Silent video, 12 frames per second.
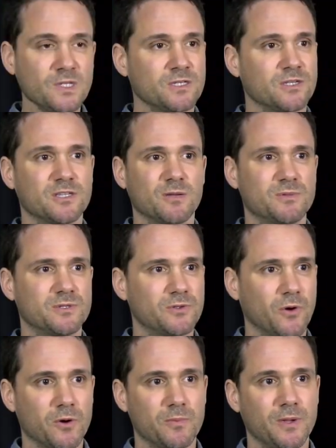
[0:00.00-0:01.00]
Just
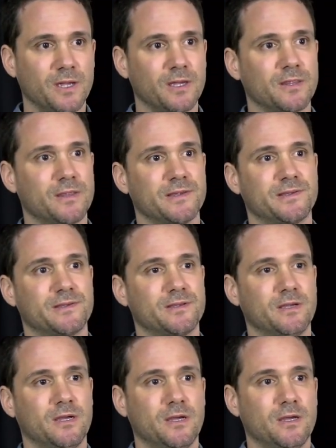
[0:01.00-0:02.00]
absorbing these
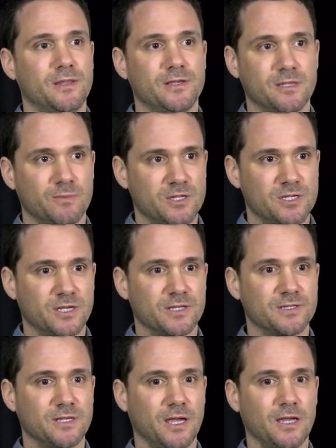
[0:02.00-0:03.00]

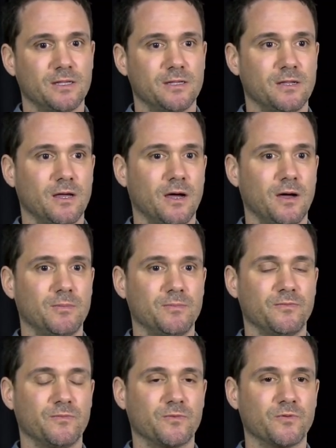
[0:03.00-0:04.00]
images and
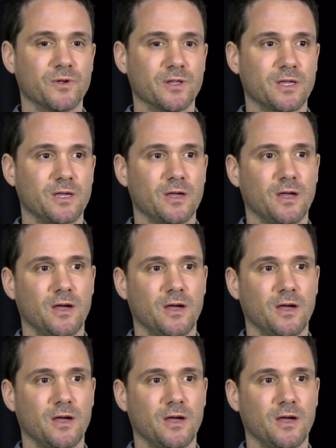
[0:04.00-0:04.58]
really